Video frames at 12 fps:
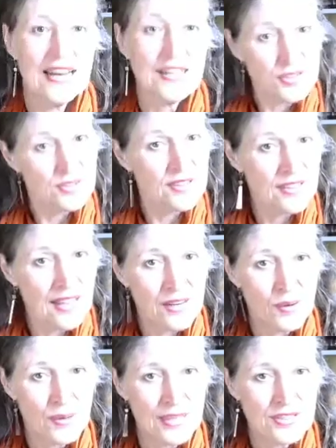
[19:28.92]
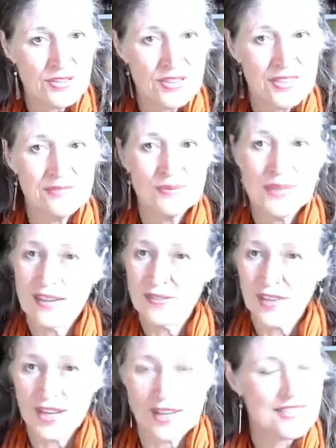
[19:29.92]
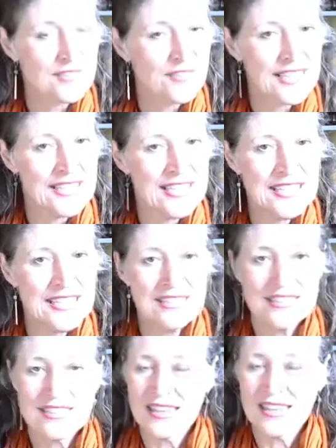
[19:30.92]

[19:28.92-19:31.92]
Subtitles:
answer to that question. We have lots of ideas,